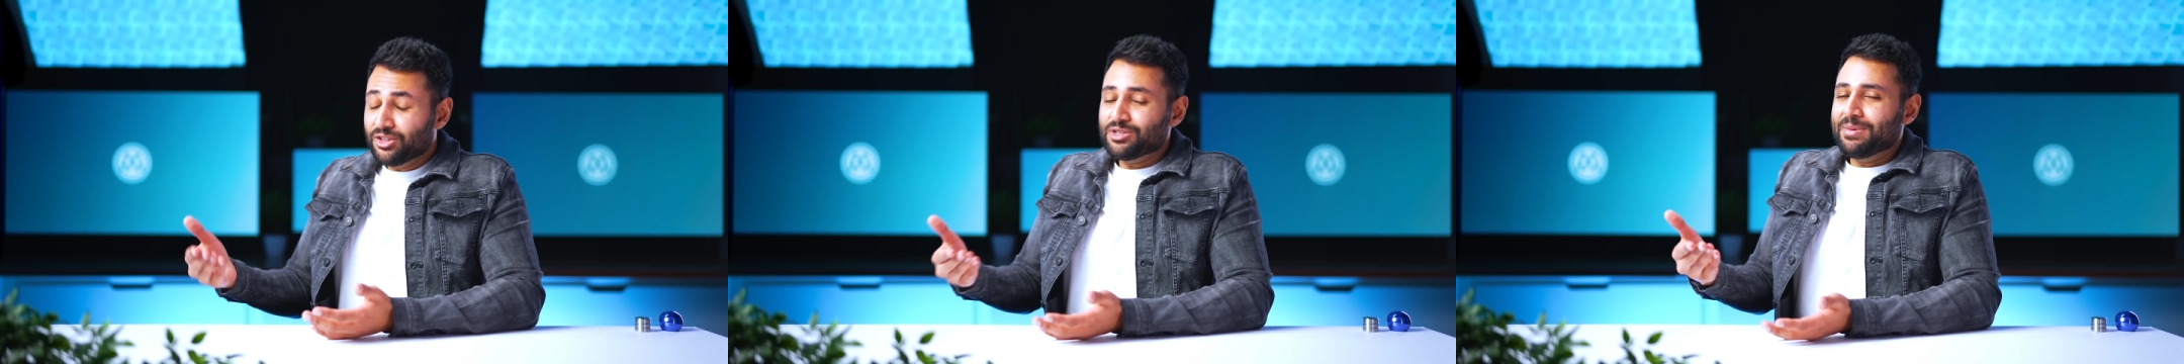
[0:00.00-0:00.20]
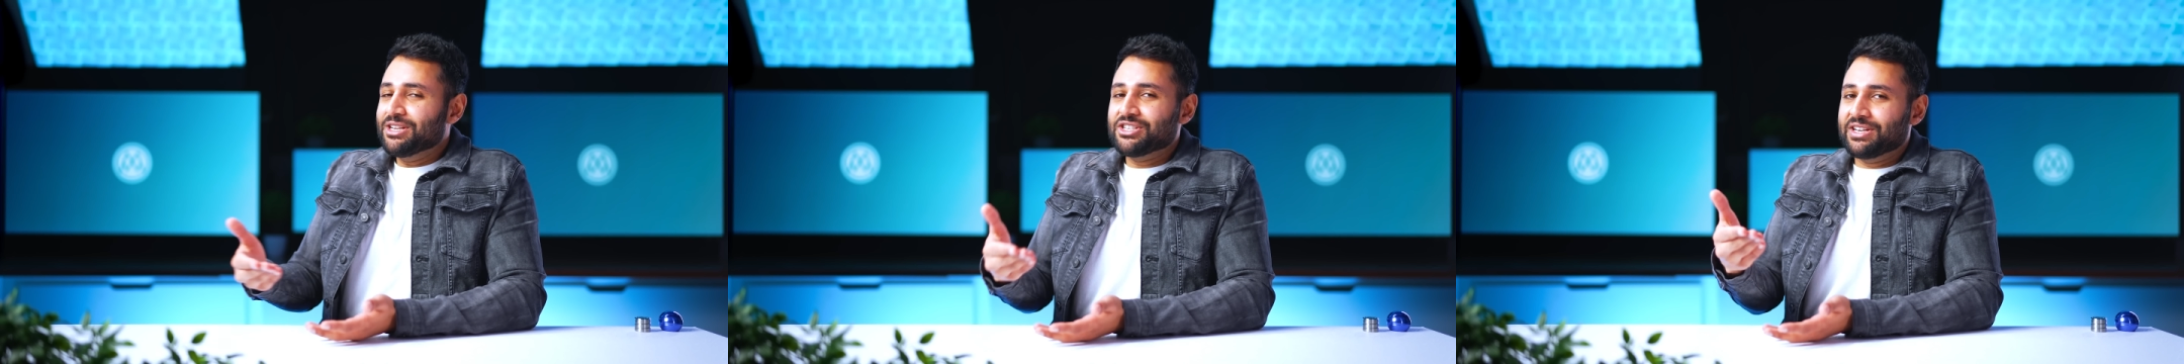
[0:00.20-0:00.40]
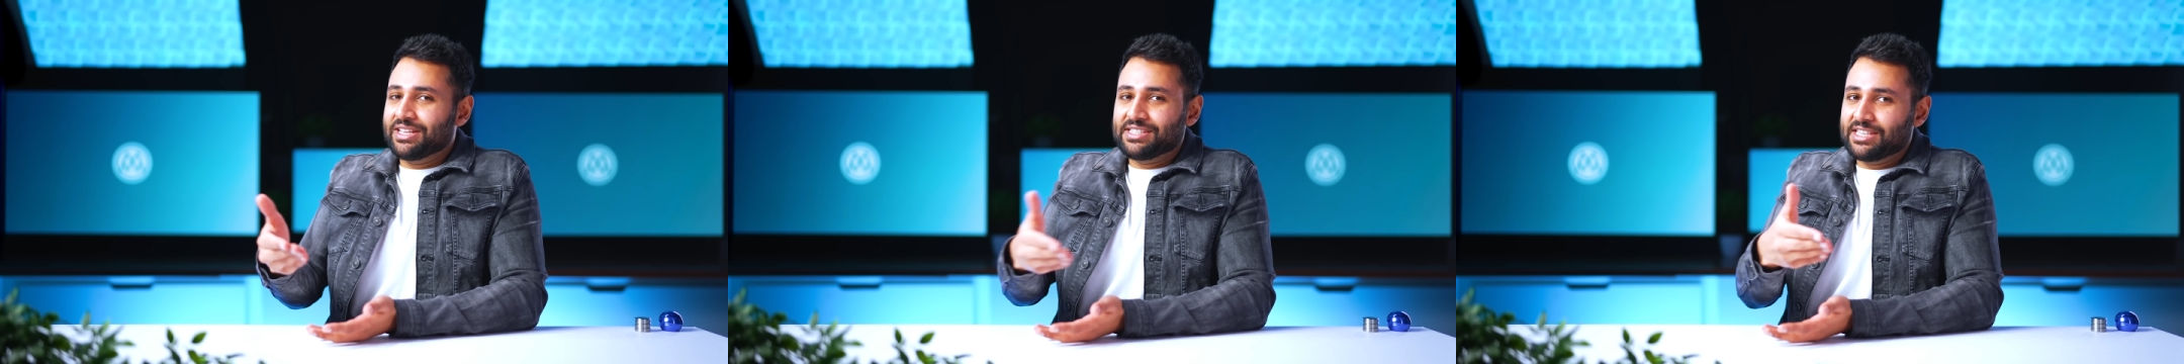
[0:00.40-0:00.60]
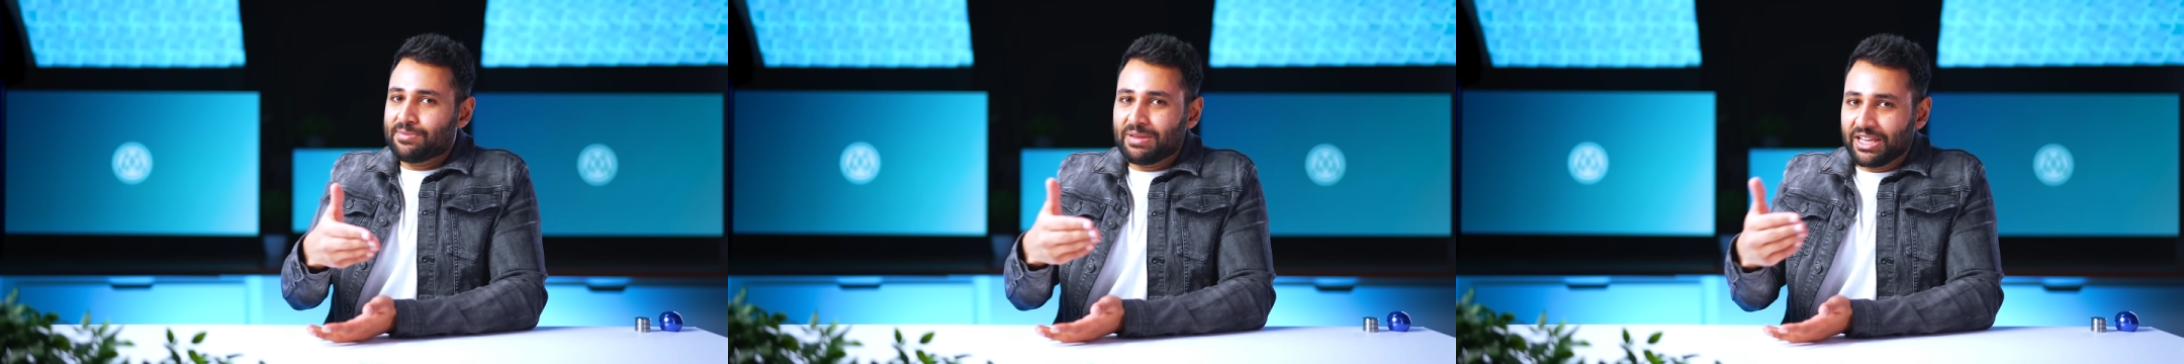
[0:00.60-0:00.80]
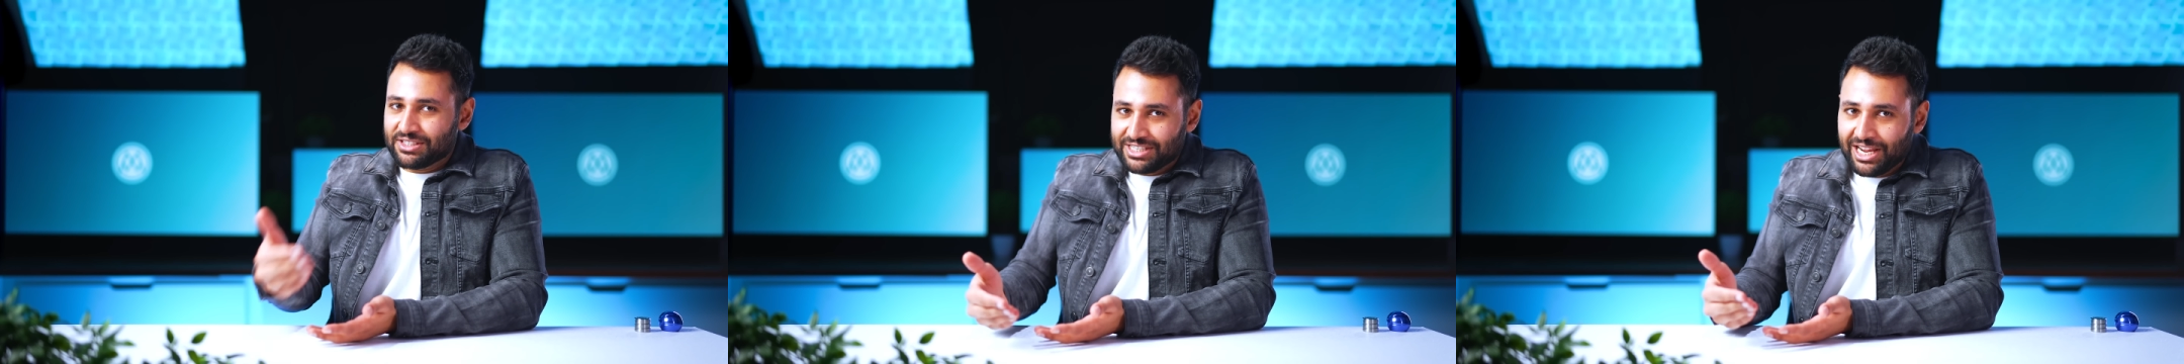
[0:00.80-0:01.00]
to mention his
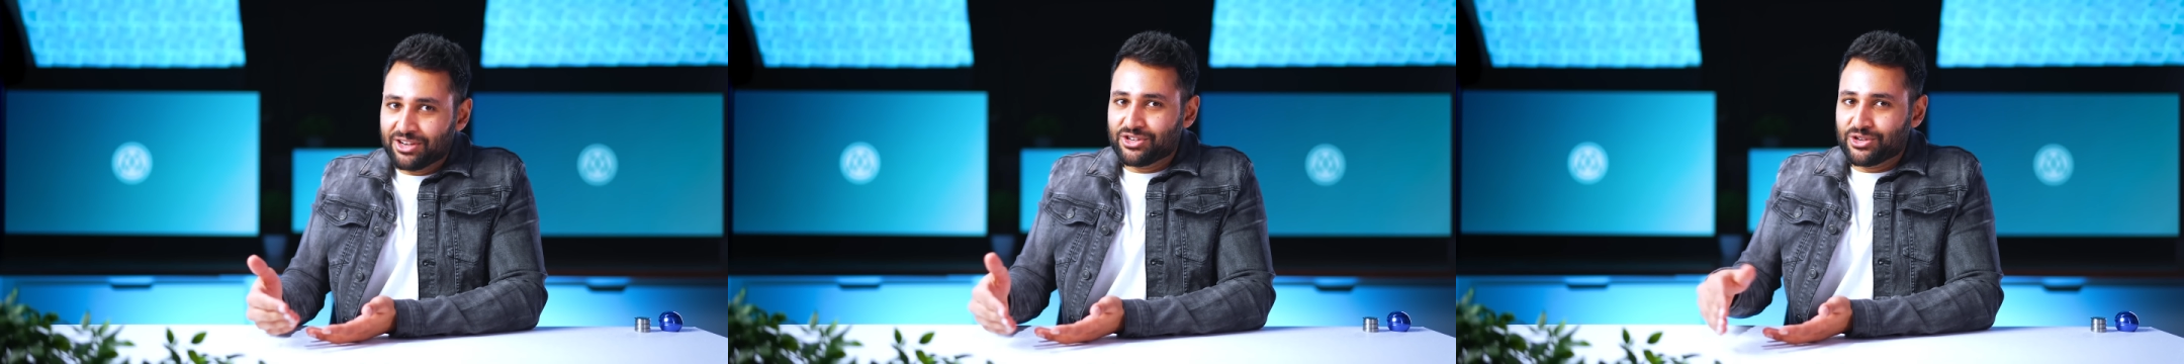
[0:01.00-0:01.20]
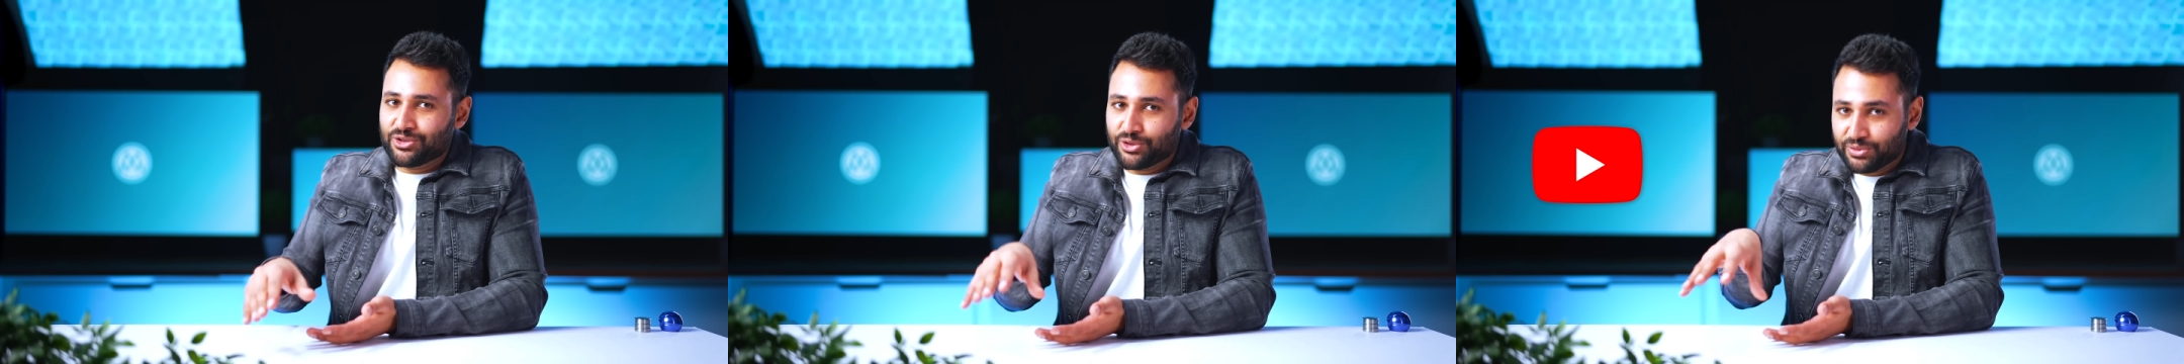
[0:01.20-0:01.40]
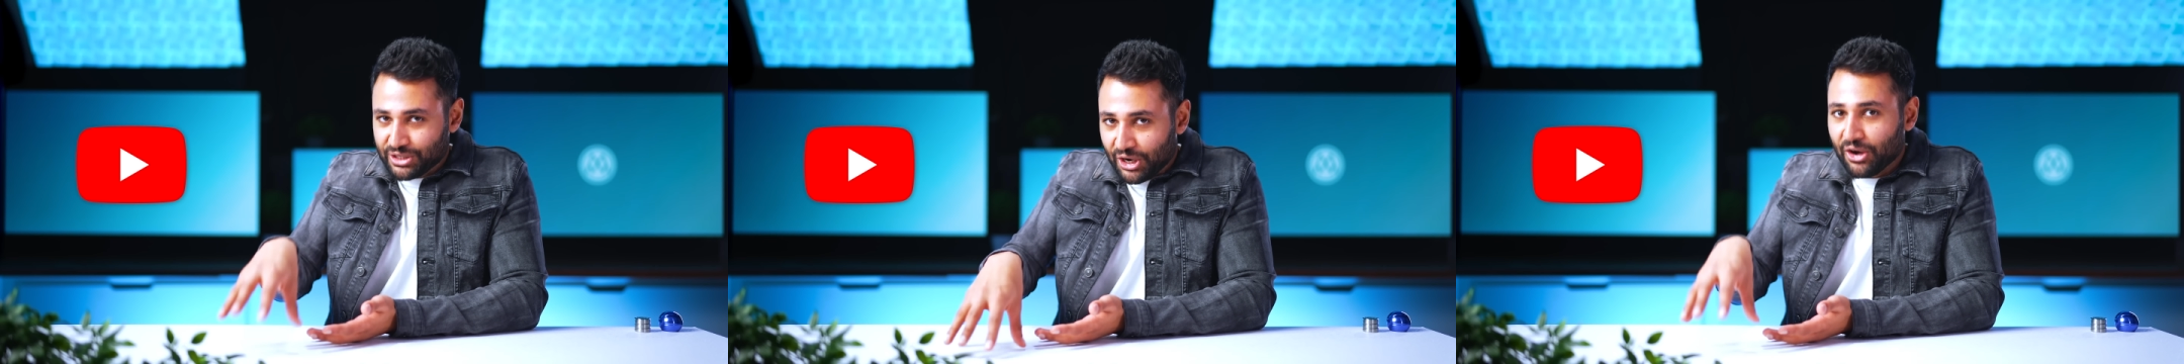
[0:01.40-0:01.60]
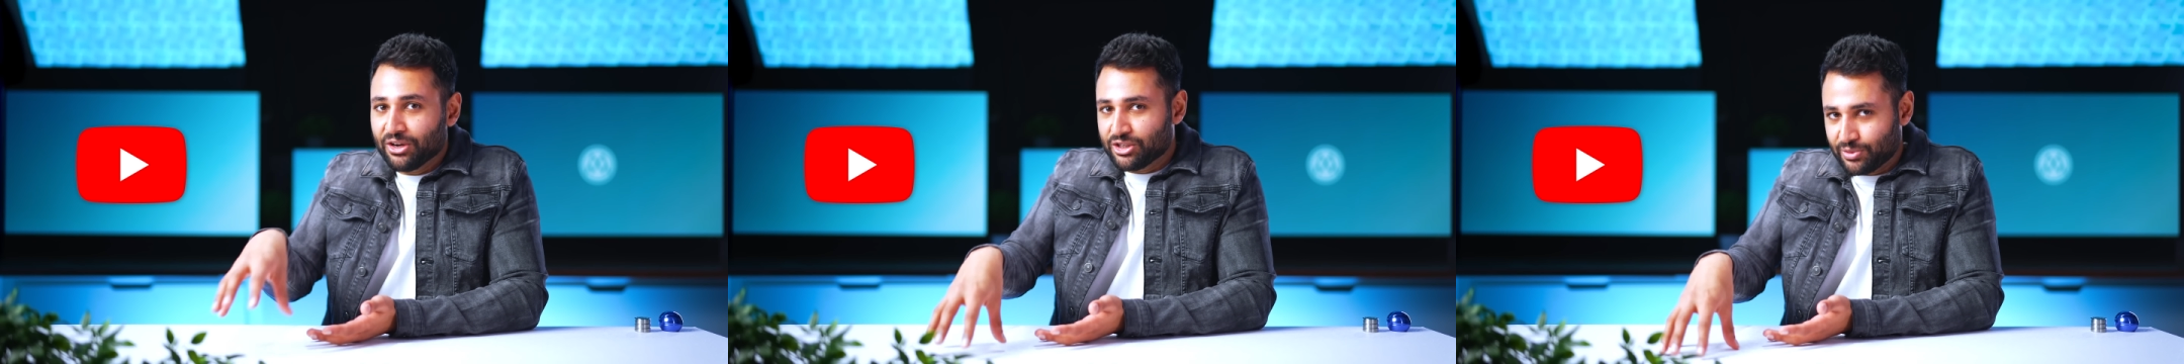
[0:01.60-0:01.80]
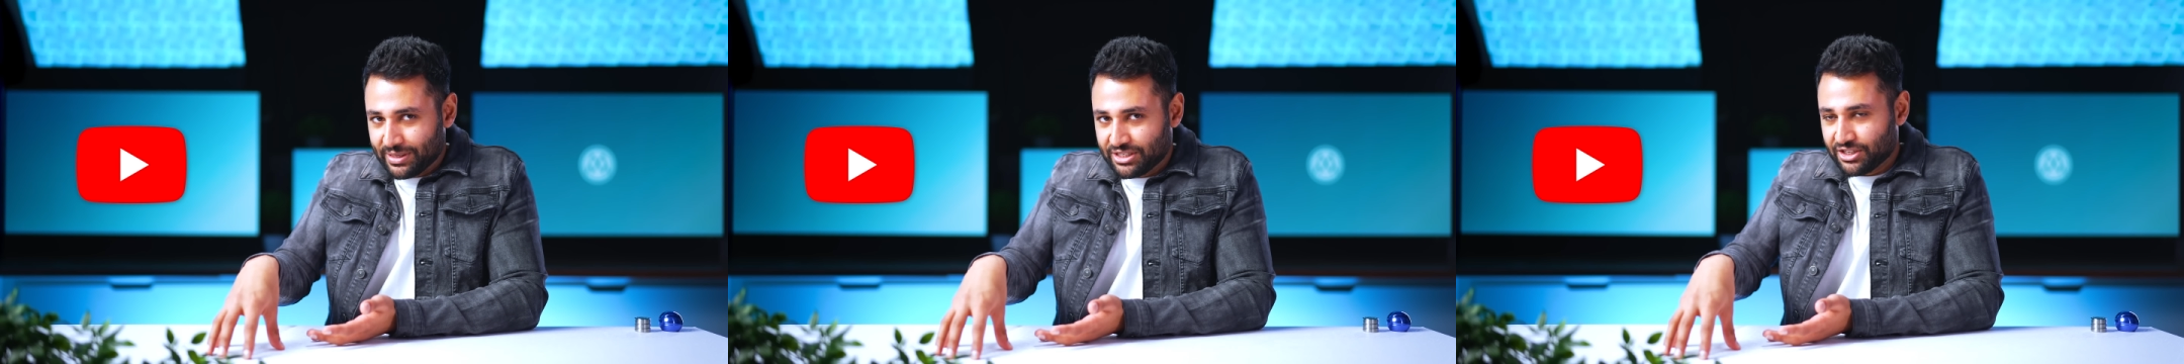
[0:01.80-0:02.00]
seeming intention to turn
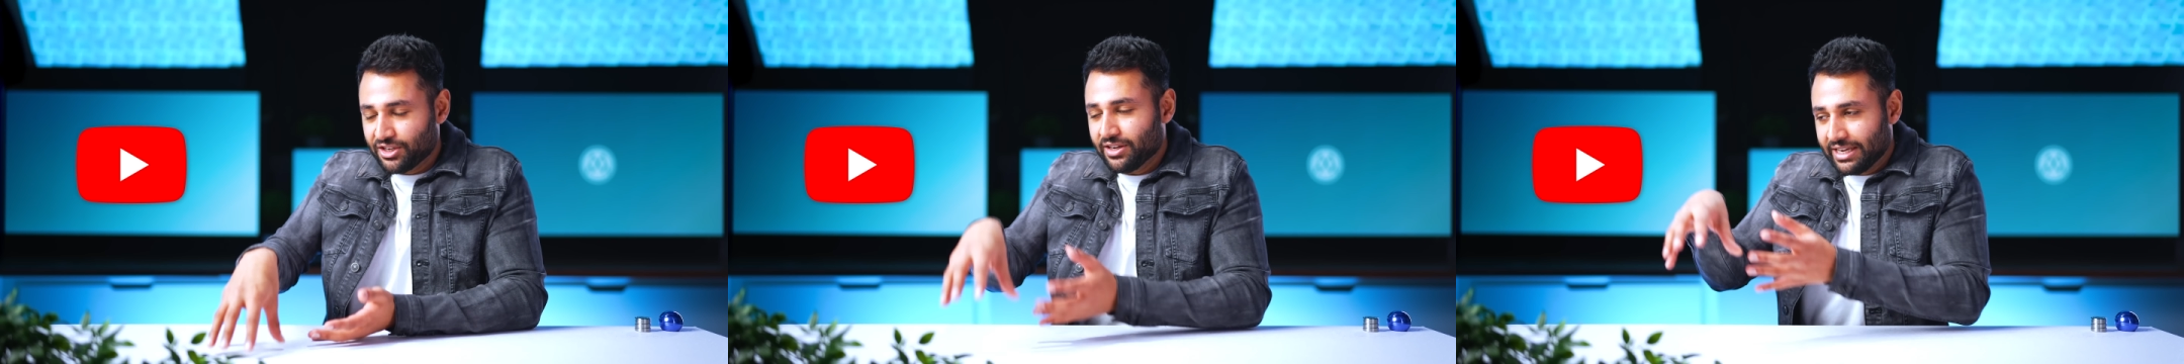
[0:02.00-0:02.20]
Twitter